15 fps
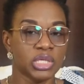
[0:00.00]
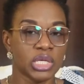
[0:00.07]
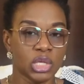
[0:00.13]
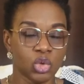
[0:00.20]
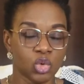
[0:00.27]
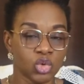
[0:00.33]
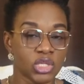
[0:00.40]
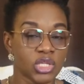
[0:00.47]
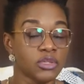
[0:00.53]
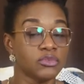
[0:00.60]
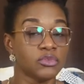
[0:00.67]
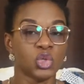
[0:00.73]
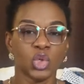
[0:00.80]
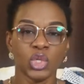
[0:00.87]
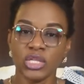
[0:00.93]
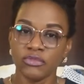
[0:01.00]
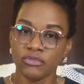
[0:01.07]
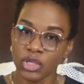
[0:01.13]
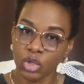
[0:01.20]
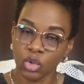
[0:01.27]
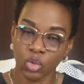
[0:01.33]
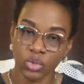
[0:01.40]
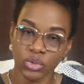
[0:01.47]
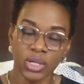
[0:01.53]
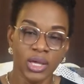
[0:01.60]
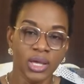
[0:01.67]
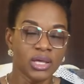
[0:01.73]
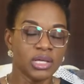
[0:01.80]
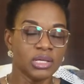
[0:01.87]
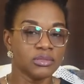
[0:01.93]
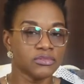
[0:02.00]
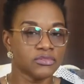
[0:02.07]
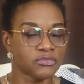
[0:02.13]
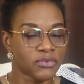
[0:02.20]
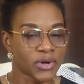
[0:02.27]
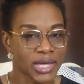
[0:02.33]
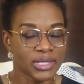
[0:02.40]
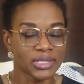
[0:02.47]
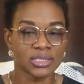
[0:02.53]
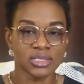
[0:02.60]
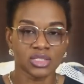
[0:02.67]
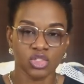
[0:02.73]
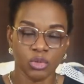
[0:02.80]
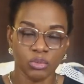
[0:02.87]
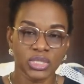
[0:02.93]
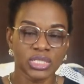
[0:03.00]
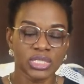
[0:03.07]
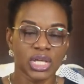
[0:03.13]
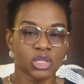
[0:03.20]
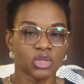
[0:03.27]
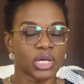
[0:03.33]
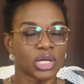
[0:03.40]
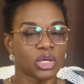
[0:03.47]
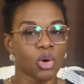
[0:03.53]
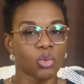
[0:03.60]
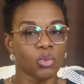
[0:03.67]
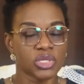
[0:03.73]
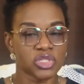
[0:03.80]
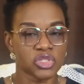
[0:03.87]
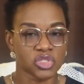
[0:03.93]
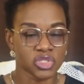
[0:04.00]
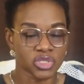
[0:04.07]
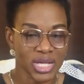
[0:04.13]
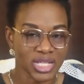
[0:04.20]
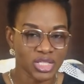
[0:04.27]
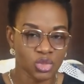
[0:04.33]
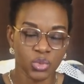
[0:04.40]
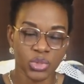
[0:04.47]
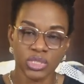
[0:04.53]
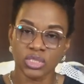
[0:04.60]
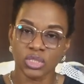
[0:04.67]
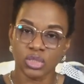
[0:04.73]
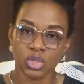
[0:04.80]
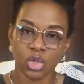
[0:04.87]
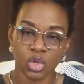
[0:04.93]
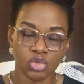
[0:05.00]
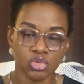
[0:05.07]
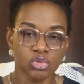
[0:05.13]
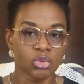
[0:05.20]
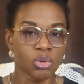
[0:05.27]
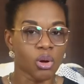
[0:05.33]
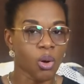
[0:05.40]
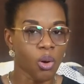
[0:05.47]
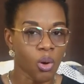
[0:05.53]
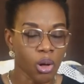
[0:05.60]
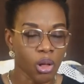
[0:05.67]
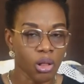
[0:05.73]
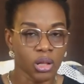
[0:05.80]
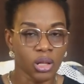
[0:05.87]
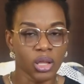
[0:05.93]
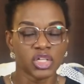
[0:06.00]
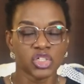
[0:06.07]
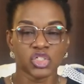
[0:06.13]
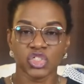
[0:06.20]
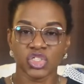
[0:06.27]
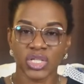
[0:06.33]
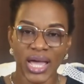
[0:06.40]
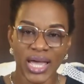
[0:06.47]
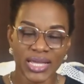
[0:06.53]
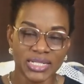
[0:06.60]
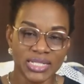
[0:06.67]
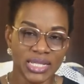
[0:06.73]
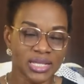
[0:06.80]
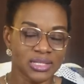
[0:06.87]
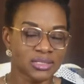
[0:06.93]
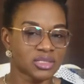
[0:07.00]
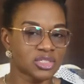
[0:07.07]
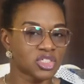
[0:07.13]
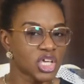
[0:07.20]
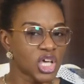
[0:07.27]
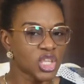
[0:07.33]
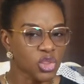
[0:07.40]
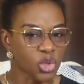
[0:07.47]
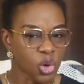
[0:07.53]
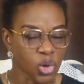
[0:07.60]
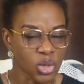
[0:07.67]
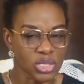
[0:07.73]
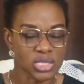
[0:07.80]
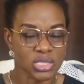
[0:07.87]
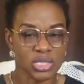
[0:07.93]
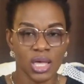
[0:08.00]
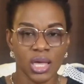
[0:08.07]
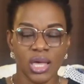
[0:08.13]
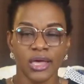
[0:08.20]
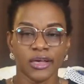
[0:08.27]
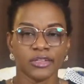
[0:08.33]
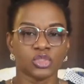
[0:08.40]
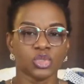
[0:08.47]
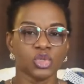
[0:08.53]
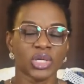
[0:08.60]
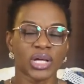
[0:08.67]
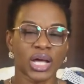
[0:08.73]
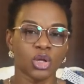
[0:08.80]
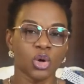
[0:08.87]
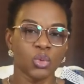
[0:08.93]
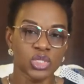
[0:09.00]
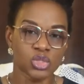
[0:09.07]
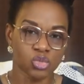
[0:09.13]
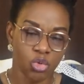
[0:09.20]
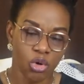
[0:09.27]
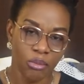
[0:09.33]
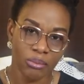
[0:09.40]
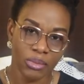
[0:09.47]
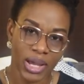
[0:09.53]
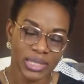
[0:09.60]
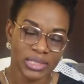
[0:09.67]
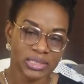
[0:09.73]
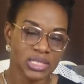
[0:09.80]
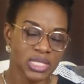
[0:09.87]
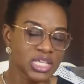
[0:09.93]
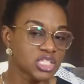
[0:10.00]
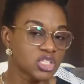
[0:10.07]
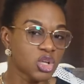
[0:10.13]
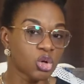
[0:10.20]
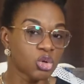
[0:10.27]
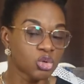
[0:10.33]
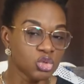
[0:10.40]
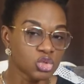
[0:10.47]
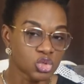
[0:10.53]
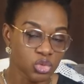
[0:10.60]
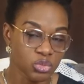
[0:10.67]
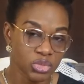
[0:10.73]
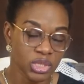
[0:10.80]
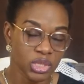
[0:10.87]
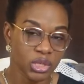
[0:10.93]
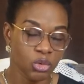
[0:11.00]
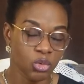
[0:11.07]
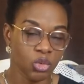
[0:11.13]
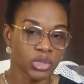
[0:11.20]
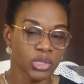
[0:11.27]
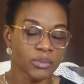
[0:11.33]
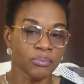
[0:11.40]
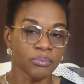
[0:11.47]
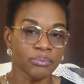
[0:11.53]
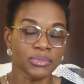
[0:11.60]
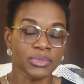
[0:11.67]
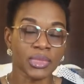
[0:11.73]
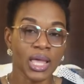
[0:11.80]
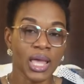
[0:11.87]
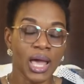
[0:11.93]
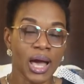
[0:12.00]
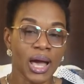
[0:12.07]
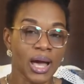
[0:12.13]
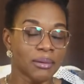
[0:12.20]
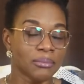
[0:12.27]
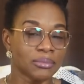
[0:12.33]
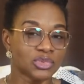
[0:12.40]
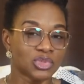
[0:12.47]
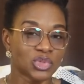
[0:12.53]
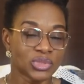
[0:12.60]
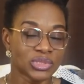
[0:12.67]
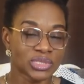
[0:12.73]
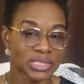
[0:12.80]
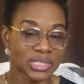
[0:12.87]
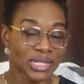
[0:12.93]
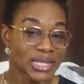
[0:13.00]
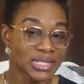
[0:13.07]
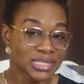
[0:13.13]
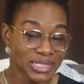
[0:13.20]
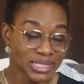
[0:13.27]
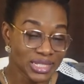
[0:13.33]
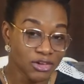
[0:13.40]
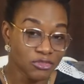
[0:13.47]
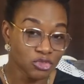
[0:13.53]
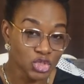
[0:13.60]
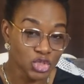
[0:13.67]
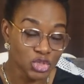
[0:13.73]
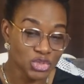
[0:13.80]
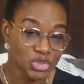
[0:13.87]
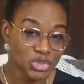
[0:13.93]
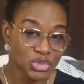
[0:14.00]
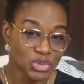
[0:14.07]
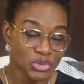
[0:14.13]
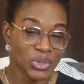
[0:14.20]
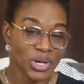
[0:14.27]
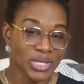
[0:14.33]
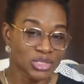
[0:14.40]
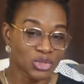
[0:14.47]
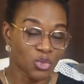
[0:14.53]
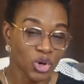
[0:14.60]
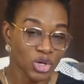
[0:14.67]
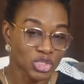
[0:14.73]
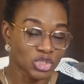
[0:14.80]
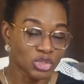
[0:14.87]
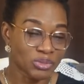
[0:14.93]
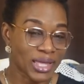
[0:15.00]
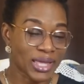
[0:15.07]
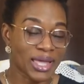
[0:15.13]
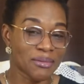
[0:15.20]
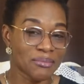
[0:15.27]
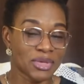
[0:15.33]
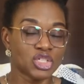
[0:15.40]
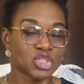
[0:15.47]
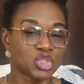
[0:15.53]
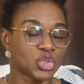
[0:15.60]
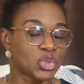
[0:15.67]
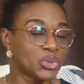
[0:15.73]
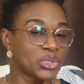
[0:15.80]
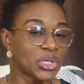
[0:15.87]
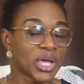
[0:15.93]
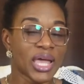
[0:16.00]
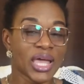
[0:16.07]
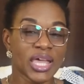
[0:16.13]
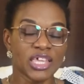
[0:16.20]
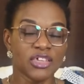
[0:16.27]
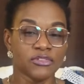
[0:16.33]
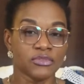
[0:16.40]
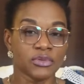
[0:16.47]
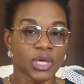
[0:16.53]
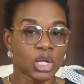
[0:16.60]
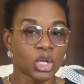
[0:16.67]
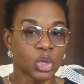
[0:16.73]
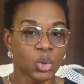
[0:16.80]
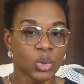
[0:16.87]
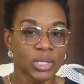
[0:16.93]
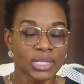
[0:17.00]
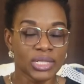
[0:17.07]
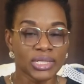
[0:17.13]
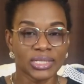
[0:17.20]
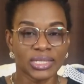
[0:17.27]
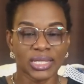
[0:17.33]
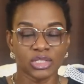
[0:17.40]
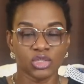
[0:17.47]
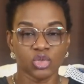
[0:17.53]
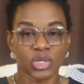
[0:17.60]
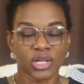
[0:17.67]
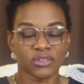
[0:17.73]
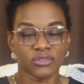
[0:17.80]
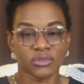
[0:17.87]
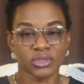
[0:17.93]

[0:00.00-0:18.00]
be alone. If you live alone, find somebody that you can always chat with, talk to, call, share ideas, share thoughts, so you can always rub minds. It's not good to be alone. Don't let the devil use you as a workshop, like I mentioned. If you are lonely, then you can,